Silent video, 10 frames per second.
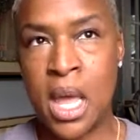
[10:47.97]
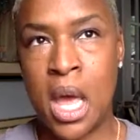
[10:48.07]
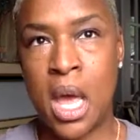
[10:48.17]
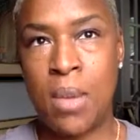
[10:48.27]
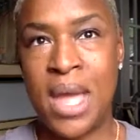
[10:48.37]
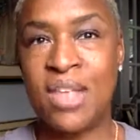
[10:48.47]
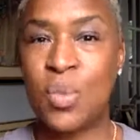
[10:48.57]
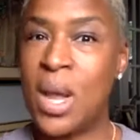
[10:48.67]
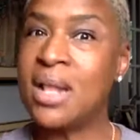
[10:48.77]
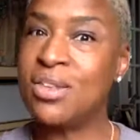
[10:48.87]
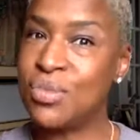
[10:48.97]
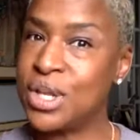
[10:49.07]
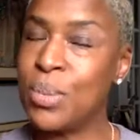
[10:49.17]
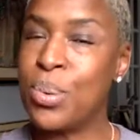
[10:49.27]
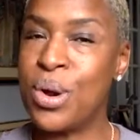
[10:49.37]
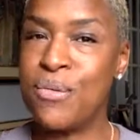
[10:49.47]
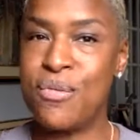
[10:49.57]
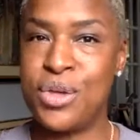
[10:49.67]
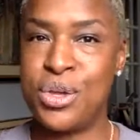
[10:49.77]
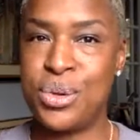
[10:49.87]
As well, it's really important
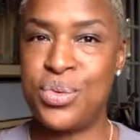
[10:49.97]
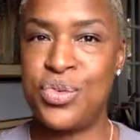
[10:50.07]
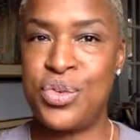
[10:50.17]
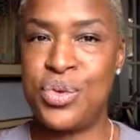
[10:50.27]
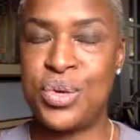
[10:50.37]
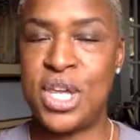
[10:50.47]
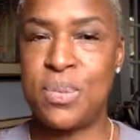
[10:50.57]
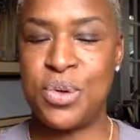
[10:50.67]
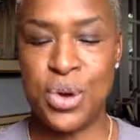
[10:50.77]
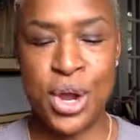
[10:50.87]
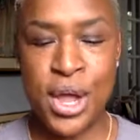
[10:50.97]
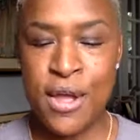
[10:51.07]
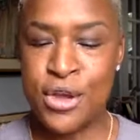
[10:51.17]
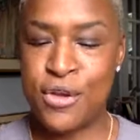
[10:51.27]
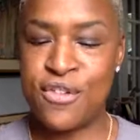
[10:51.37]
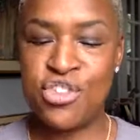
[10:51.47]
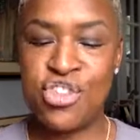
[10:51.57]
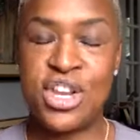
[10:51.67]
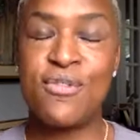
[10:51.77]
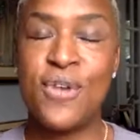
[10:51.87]
for you to keep your
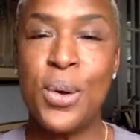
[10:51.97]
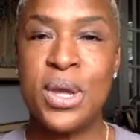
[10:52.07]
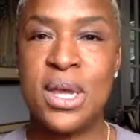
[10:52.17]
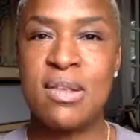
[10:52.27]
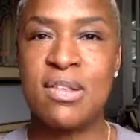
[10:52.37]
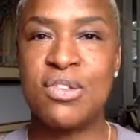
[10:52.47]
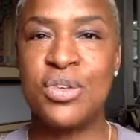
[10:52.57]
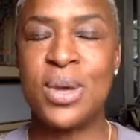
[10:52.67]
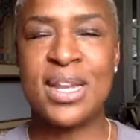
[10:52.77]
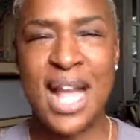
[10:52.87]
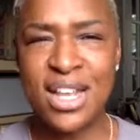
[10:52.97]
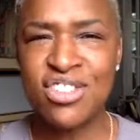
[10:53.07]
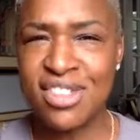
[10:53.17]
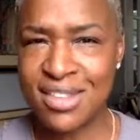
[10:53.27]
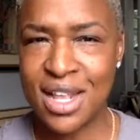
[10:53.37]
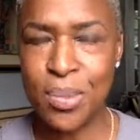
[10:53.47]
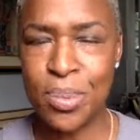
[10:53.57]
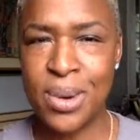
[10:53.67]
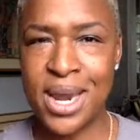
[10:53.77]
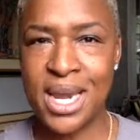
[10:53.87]
vision in focus, to acknowledge and
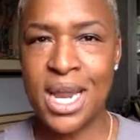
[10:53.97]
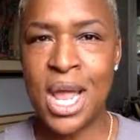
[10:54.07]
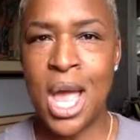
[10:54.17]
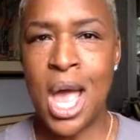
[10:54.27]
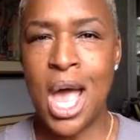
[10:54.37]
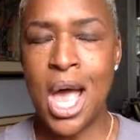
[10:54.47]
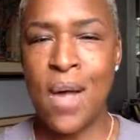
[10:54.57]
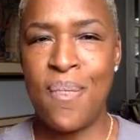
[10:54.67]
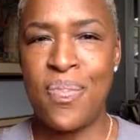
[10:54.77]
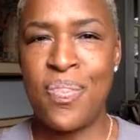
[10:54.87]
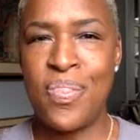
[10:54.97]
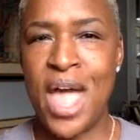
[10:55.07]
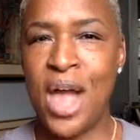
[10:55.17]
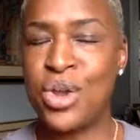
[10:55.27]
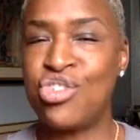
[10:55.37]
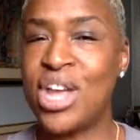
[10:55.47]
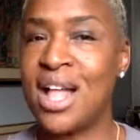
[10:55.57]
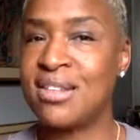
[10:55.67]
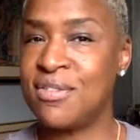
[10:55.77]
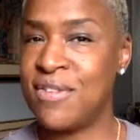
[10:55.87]
celebrate how your
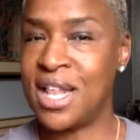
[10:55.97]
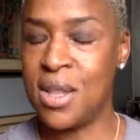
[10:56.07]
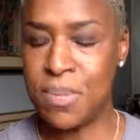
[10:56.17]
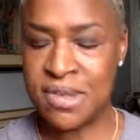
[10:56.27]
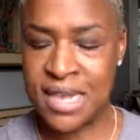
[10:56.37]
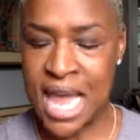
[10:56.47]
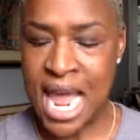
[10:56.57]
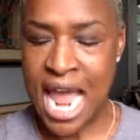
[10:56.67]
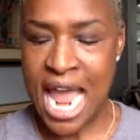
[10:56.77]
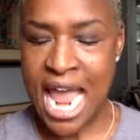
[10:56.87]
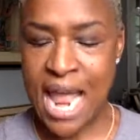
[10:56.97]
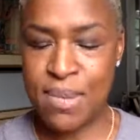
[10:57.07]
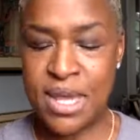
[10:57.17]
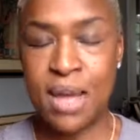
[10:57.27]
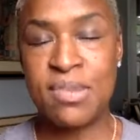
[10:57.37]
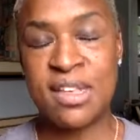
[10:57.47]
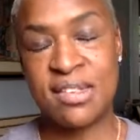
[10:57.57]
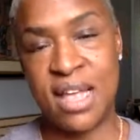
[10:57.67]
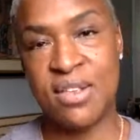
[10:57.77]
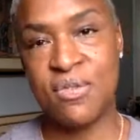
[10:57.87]
child develops and becomes
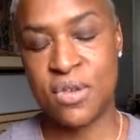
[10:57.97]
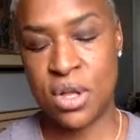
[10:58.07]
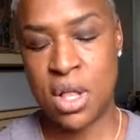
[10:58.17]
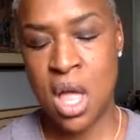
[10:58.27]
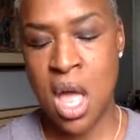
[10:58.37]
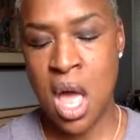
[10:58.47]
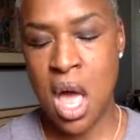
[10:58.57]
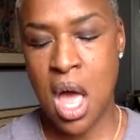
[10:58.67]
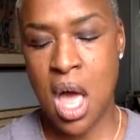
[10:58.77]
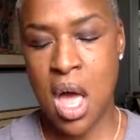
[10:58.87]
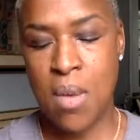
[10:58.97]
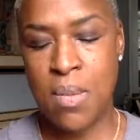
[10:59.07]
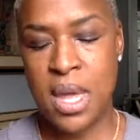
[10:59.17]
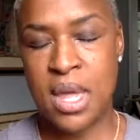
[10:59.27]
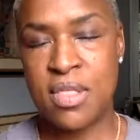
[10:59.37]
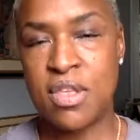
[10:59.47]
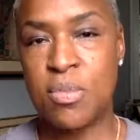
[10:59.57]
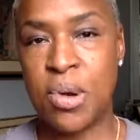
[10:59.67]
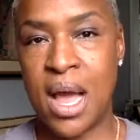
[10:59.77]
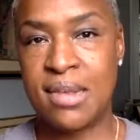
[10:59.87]
successful in this
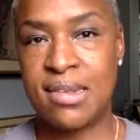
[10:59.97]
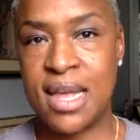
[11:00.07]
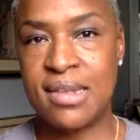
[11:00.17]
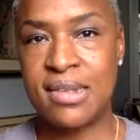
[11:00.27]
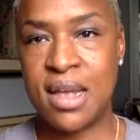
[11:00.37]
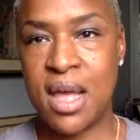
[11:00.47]
process.